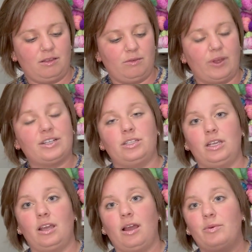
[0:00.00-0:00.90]
well,
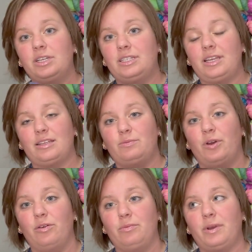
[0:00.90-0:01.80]
actually, I wanted to test
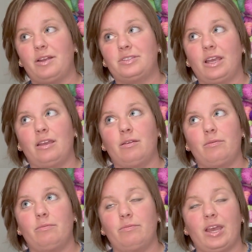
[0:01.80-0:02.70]
both, but I was like,
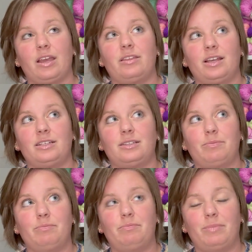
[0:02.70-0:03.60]
Mac, that is a
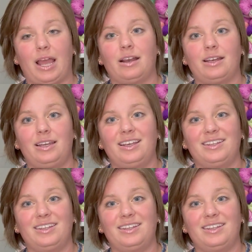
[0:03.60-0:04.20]
bad idea.